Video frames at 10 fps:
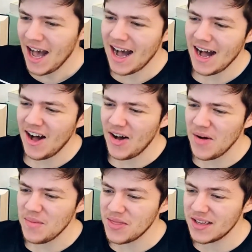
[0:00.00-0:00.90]

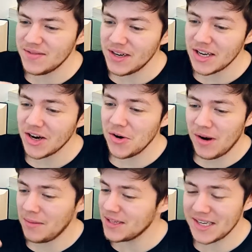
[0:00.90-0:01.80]
But this video,
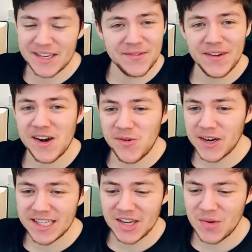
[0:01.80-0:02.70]
I'm just going to give fair
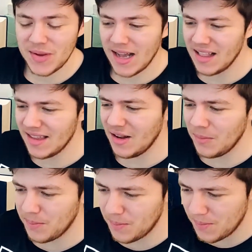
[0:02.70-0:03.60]
warning, is going to be a
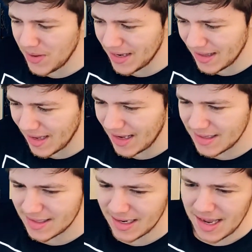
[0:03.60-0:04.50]
little bit
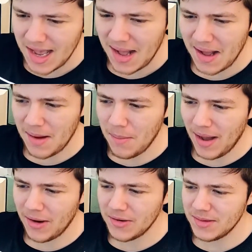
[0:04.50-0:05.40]
less
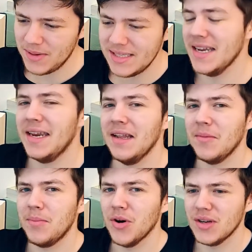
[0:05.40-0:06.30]
about particular
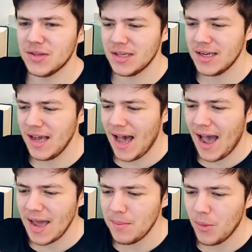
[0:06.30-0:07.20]
books
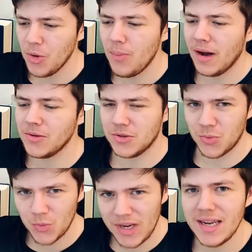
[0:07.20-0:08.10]
and more about just
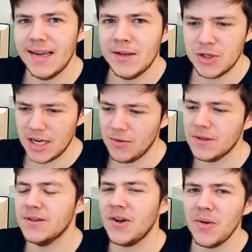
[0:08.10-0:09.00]
reading in general.
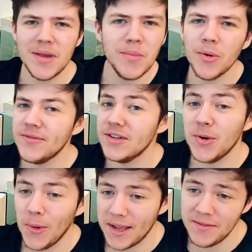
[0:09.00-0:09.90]
So it's going to be more of a
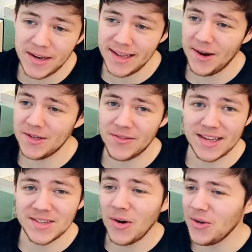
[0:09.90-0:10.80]
talky video. So if
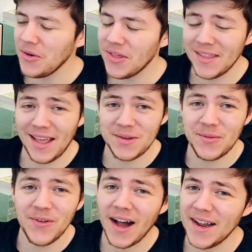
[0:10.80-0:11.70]
that's not your thing, that's
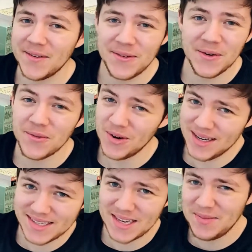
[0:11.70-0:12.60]
fine. Feel free to
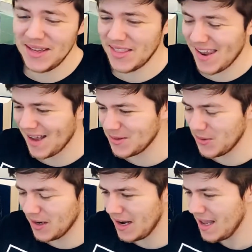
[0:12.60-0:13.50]
see me in the next one.